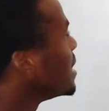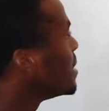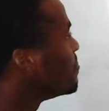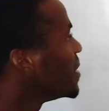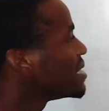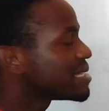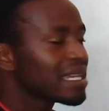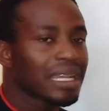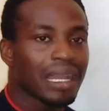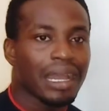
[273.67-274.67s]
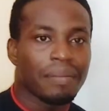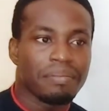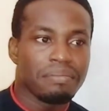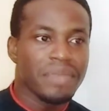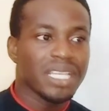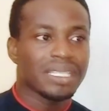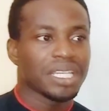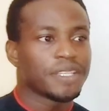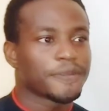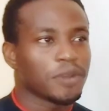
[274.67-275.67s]
a basic um,
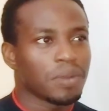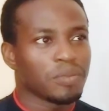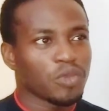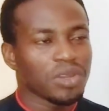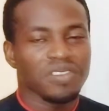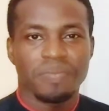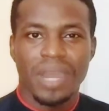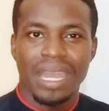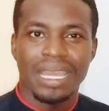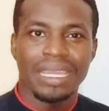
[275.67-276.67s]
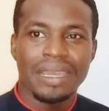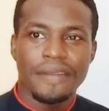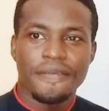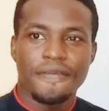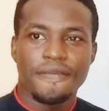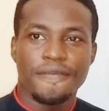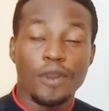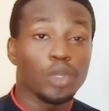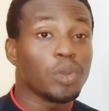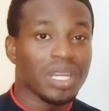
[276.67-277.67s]
message from one of my
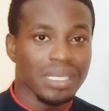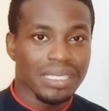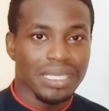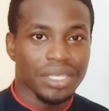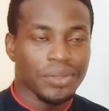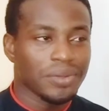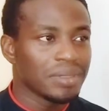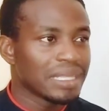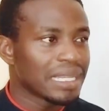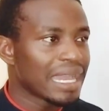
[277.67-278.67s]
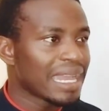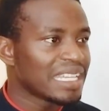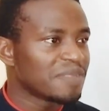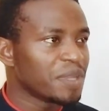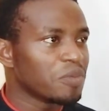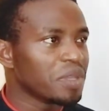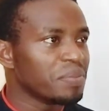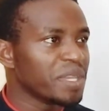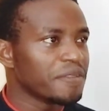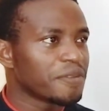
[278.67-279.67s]
followers. You know, the guy has been with
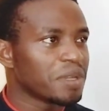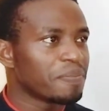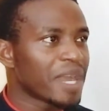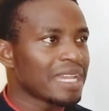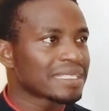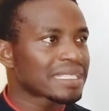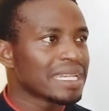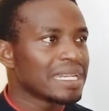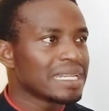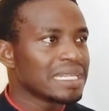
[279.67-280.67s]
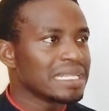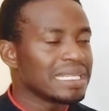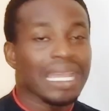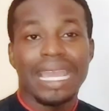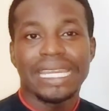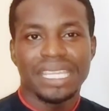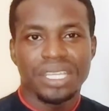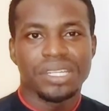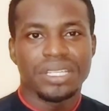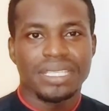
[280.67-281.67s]
me for the past nine
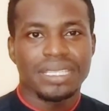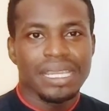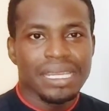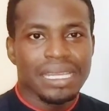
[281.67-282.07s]
years.